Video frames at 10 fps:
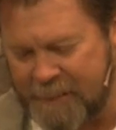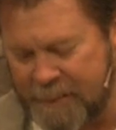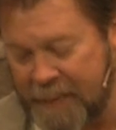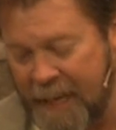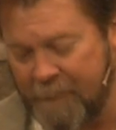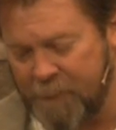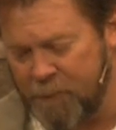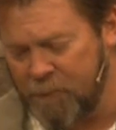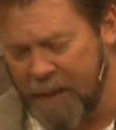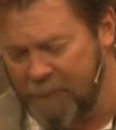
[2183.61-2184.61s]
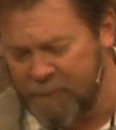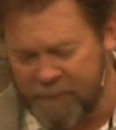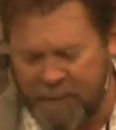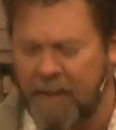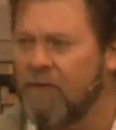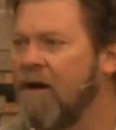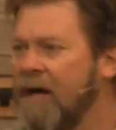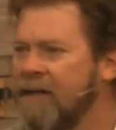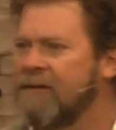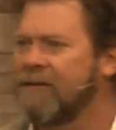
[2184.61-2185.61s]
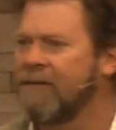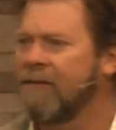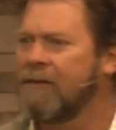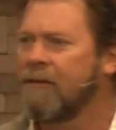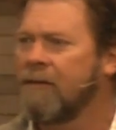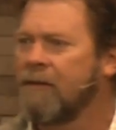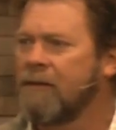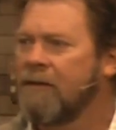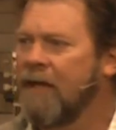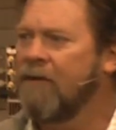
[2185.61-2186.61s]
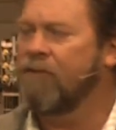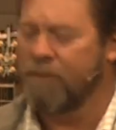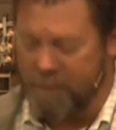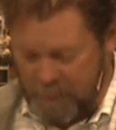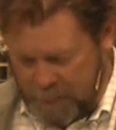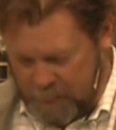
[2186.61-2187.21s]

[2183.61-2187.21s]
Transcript: the time to do everything right. Everything.